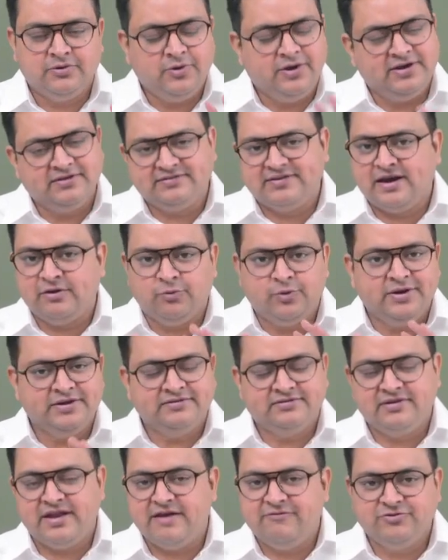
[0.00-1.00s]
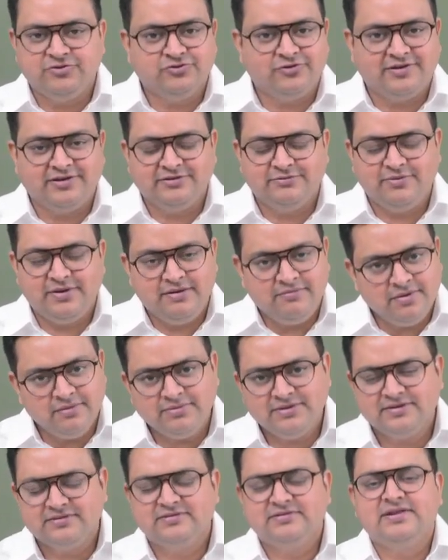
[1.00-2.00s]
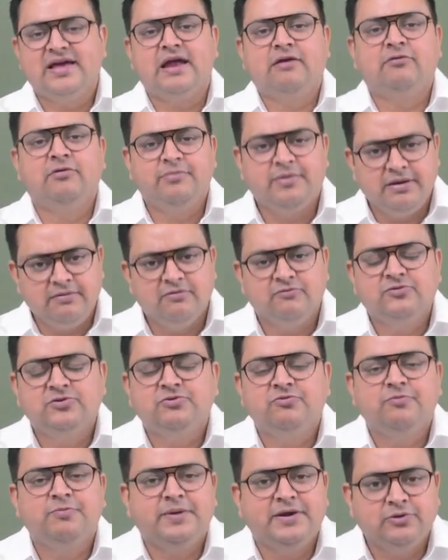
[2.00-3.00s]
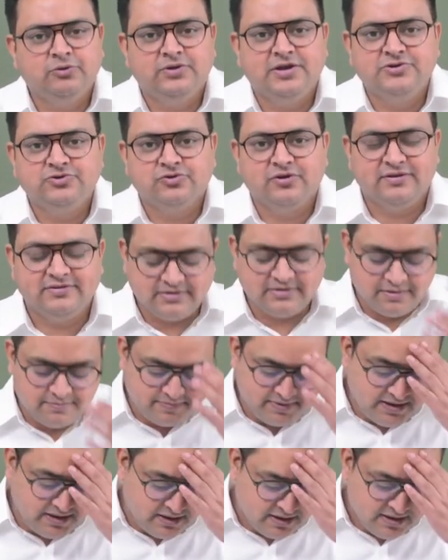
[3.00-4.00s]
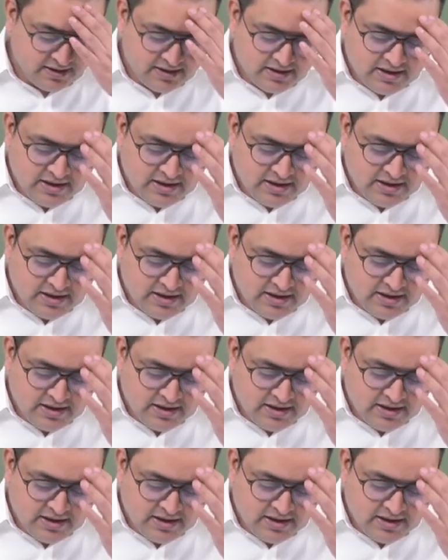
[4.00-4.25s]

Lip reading: You understand what is life insurance premium? This is the annual premium which you pay to the insurance company.